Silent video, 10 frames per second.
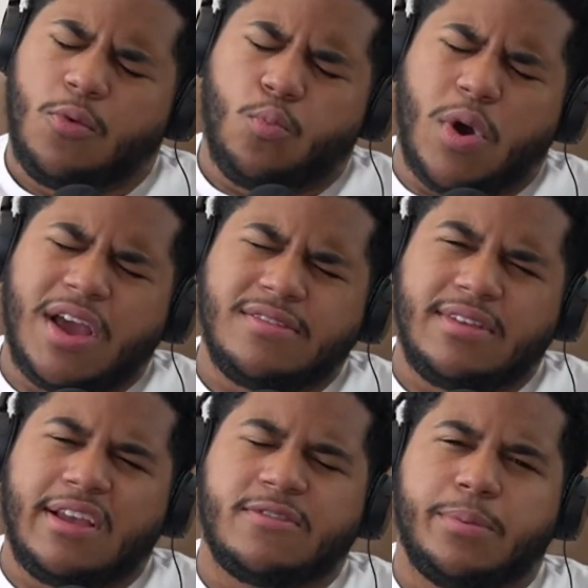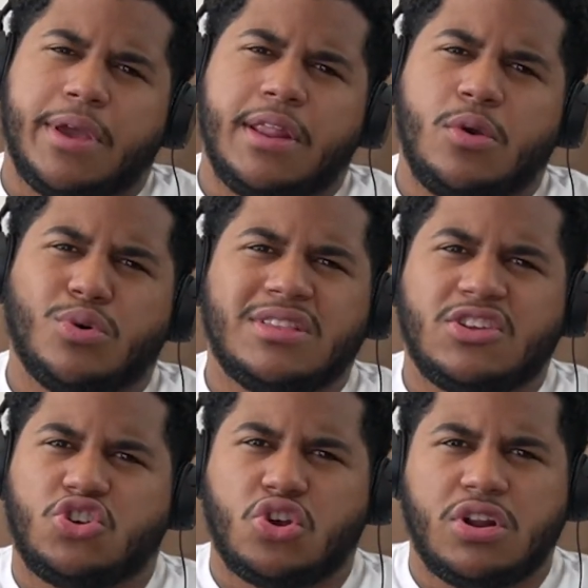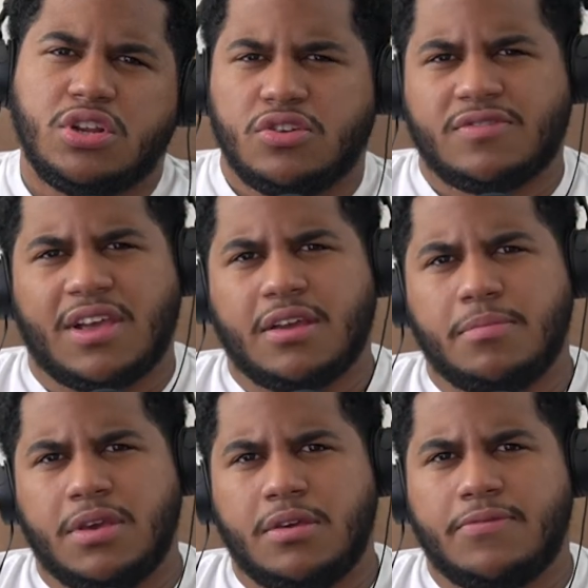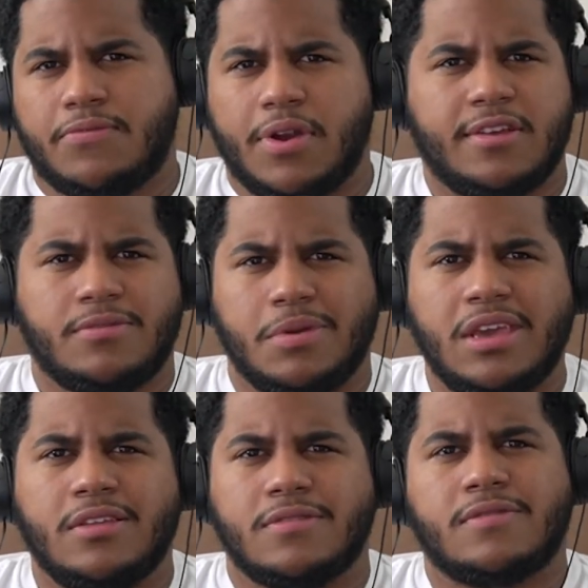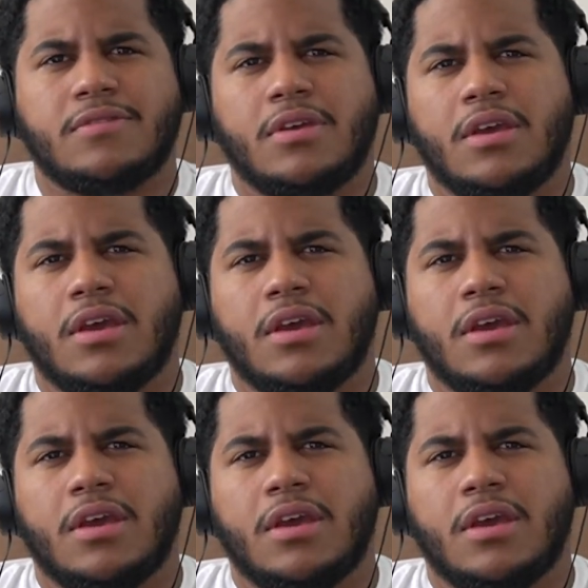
why is he explaining what this Shawty Just Like Me phrase means?